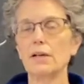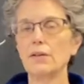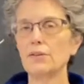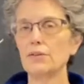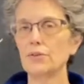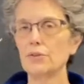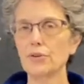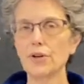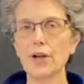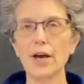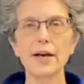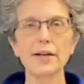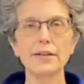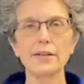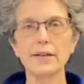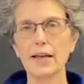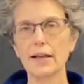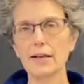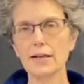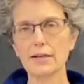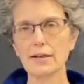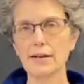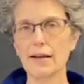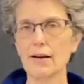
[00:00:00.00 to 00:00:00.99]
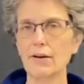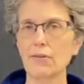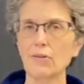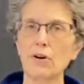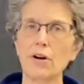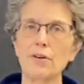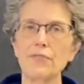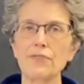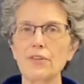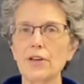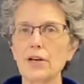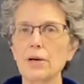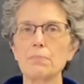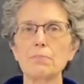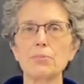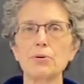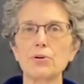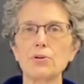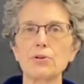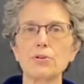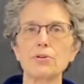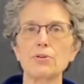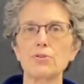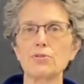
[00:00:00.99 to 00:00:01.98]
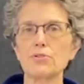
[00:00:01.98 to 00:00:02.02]
they're not getting down off that
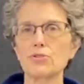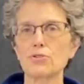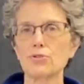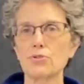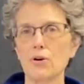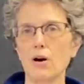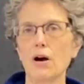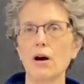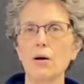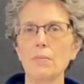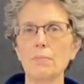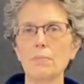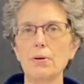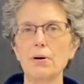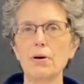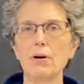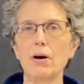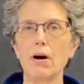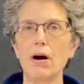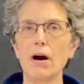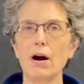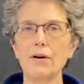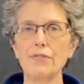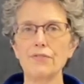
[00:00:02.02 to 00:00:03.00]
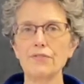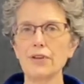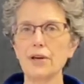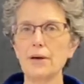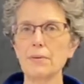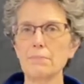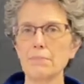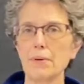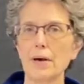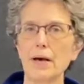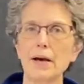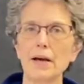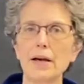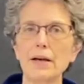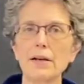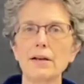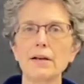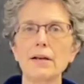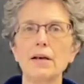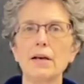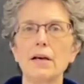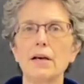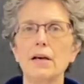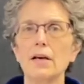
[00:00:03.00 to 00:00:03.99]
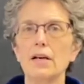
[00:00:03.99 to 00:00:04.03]
perch or up off that bed
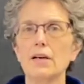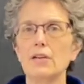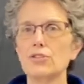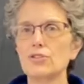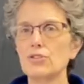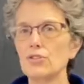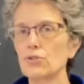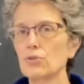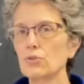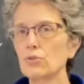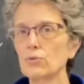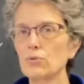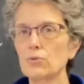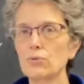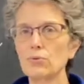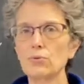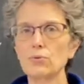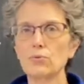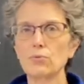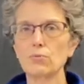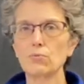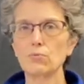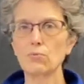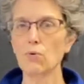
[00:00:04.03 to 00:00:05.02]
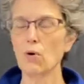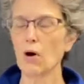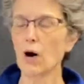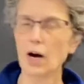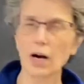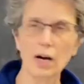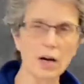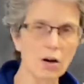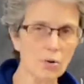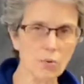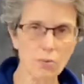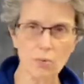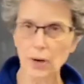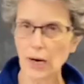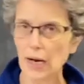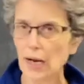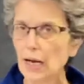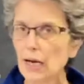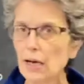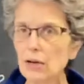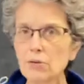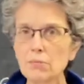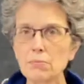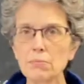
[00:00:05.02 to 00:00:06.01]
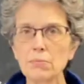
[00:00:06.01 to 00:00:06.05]
to walk
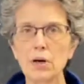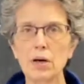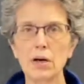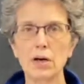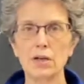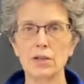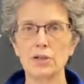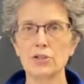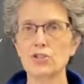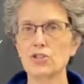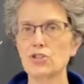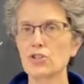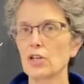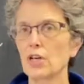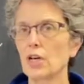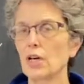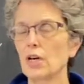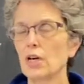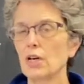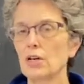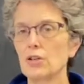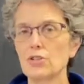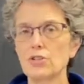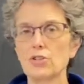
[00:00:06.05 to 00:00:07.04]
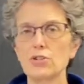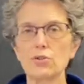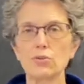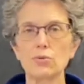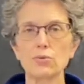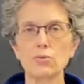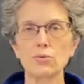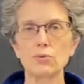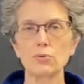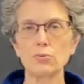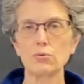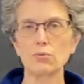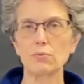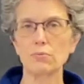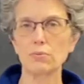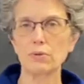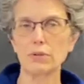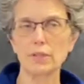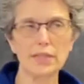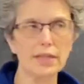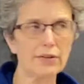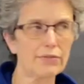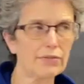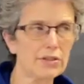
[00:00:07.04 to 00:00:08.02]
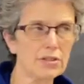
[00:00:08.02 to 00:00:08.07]
around much, to
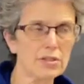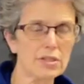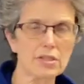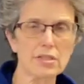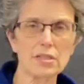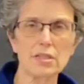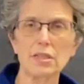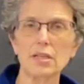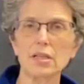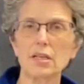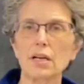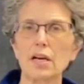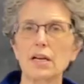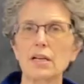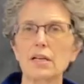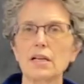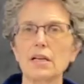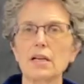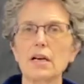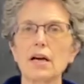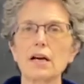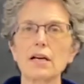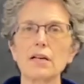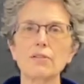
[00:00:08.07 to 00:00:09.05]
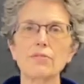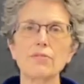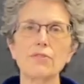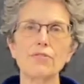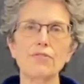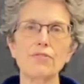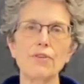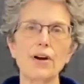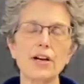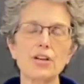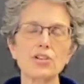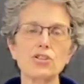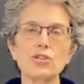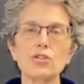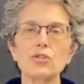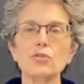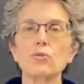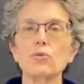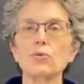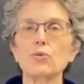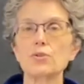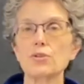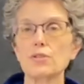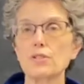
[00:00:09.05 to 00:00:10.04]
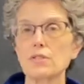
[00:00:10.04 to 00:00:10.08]
even seek any kind of affection
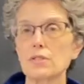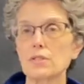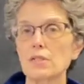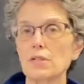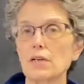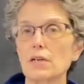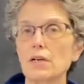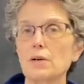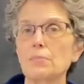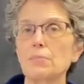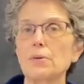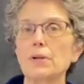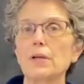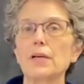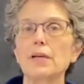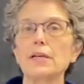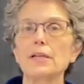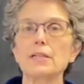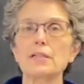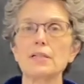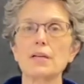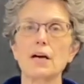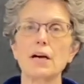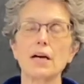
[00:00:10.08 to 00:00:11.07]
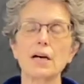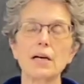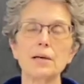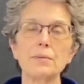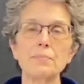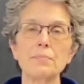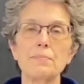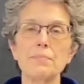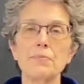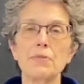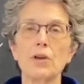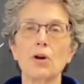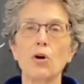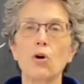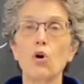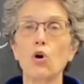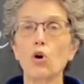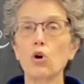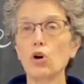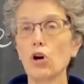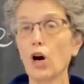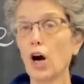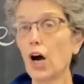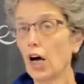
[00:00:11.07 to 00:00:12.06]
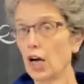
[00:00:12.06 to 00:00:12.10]
or seek play time
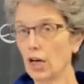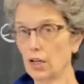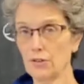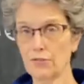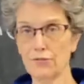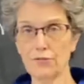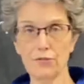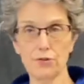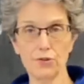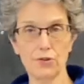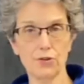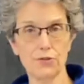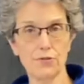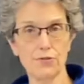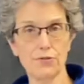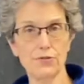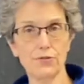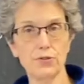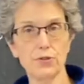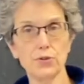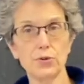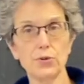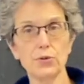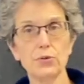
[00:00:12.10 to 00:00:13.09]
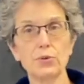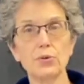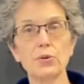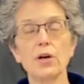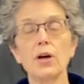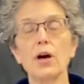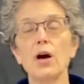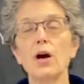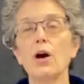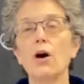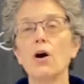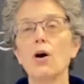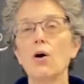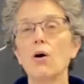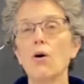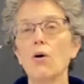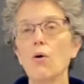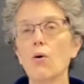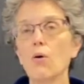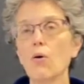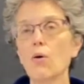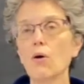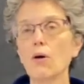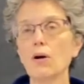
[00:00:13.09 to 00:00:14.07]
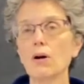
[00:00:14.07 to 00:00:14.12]
or hunt for their food
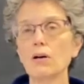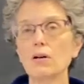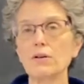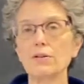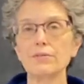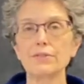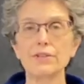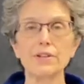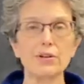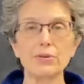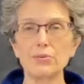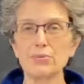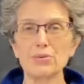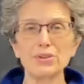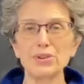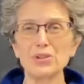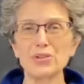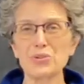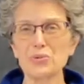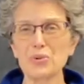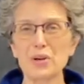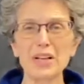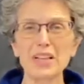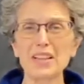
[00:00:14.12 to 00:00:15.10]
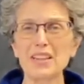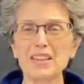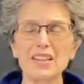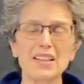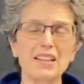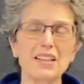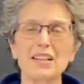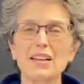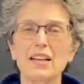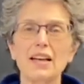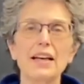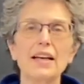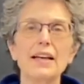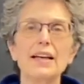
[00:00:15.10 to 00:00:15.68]
or, you know, really do anything.